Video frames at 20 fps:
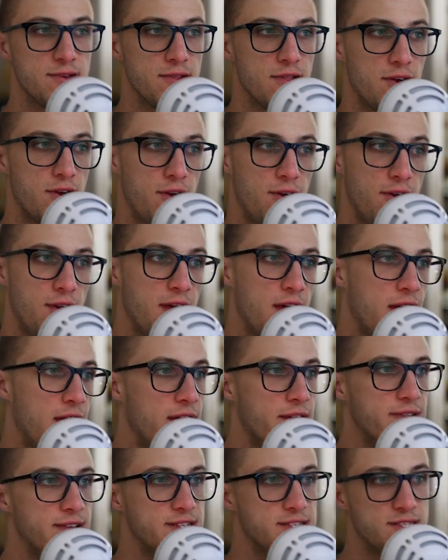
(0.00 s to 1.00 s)
you learn,
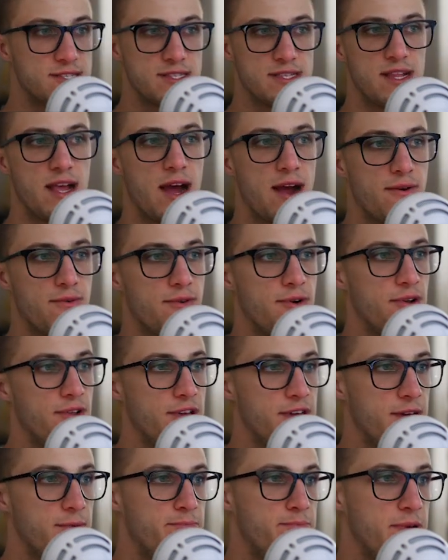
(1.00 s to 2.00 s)
this is not
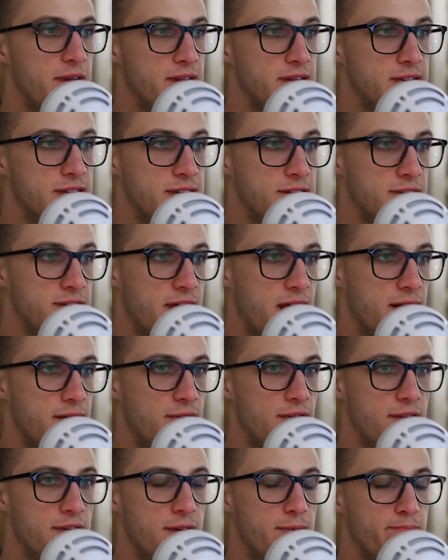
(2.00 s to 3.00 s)
really a big deal, not
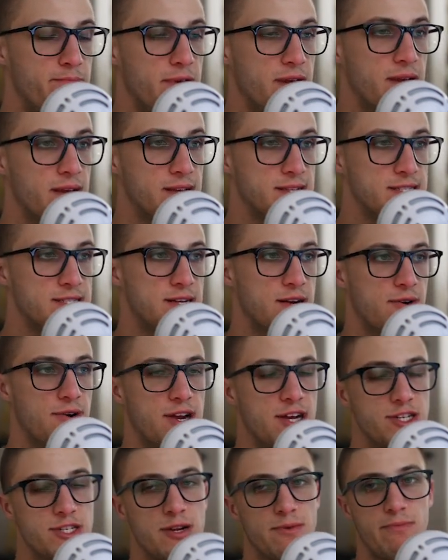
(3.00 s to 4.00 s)
really a big
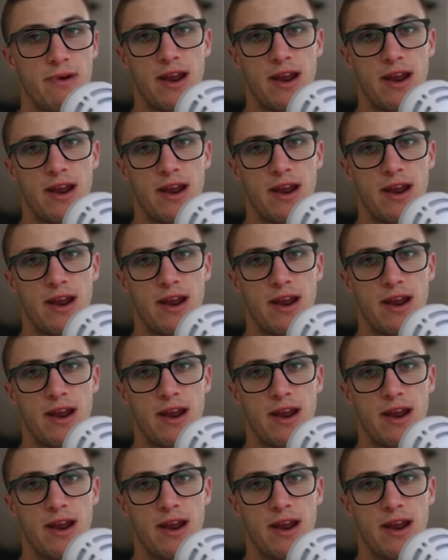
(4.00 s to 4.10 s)
consideration.